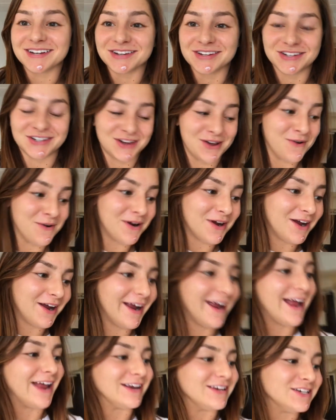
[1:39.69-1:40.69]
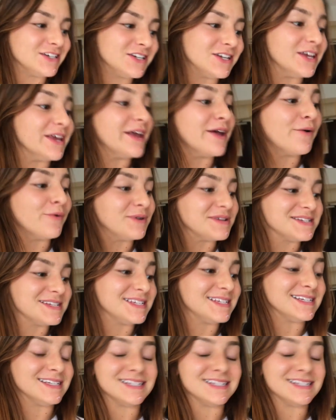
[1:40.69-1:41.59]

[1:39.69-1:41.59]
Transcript: to show her, and she was